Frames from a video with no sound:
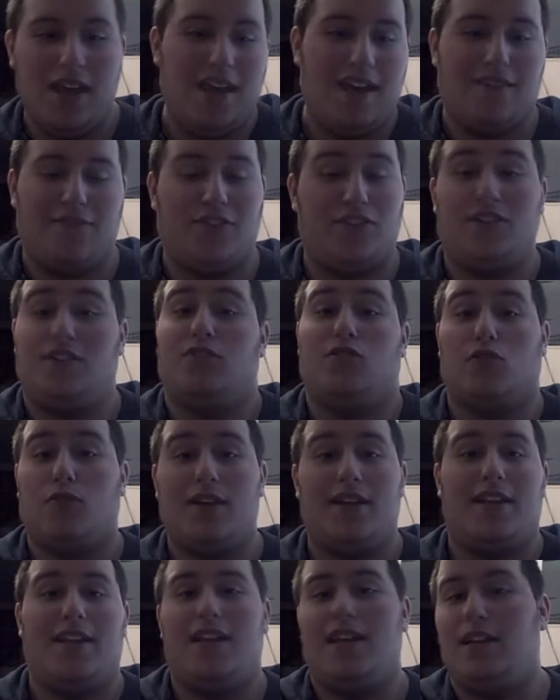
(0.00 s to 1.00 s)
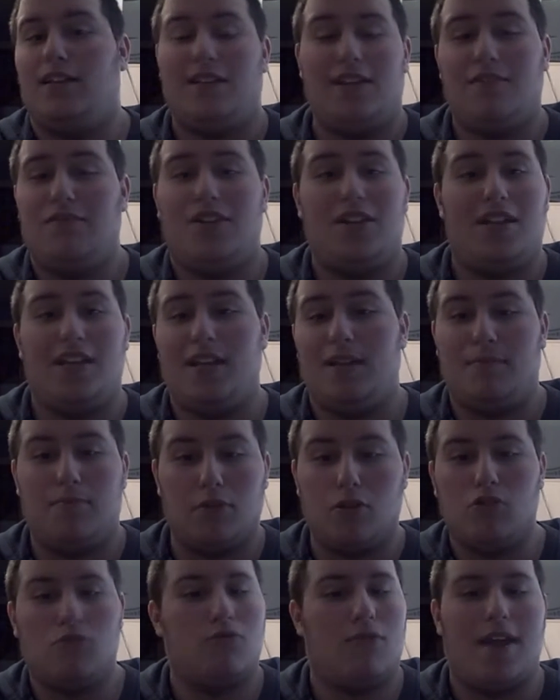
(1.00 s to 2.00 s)
If it's in 3D, DVD,
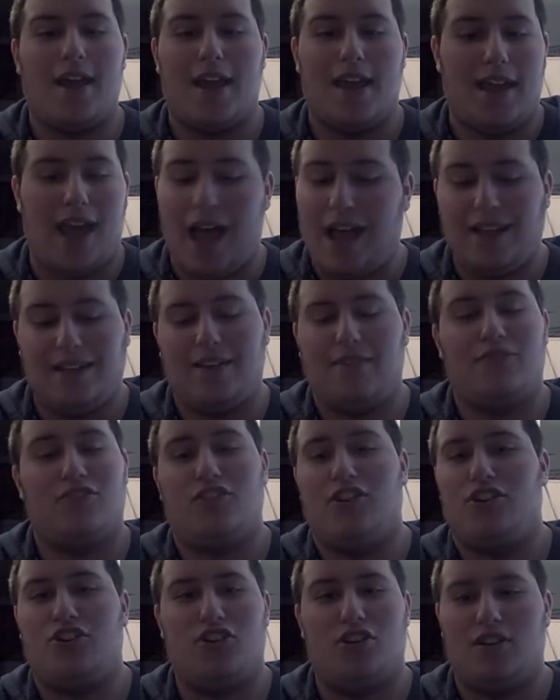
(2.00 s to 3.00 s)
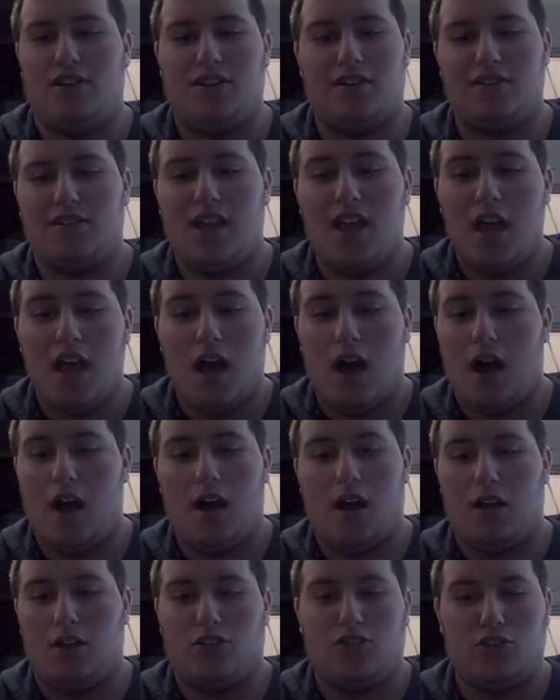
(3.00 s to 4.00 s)
Blu-ray, high definition,
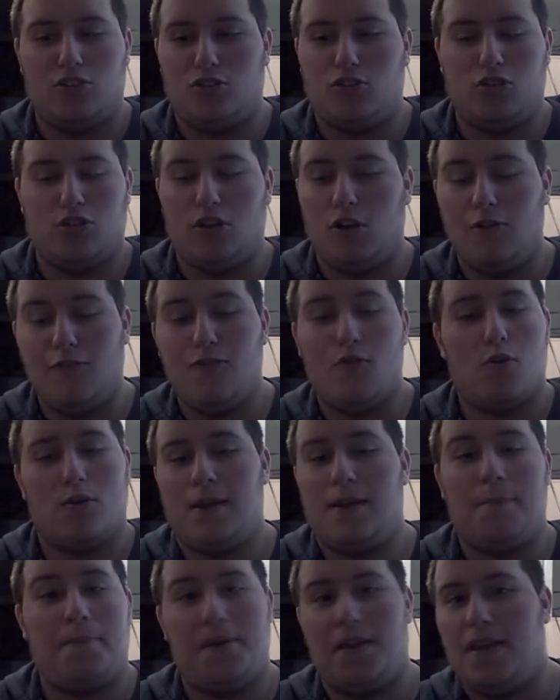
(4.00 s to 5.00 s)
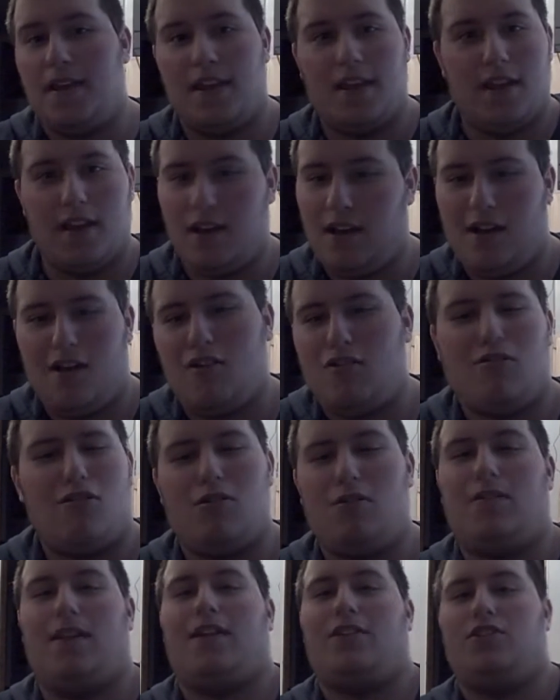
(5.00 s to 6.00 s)
240p,
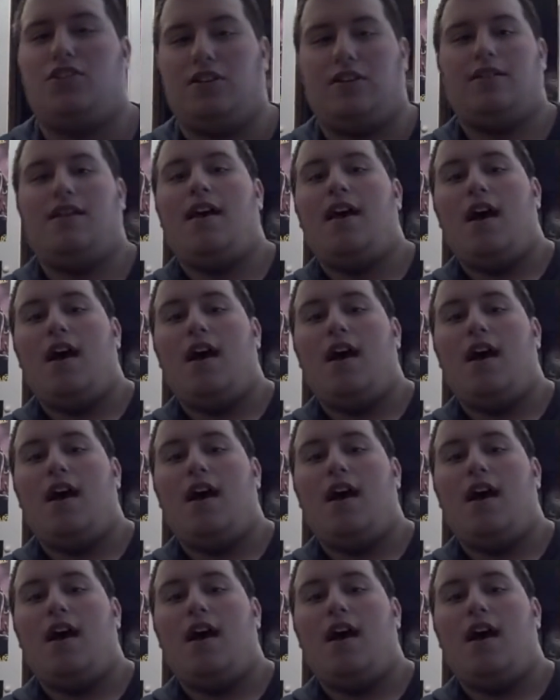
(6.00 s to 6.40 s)
all that shit,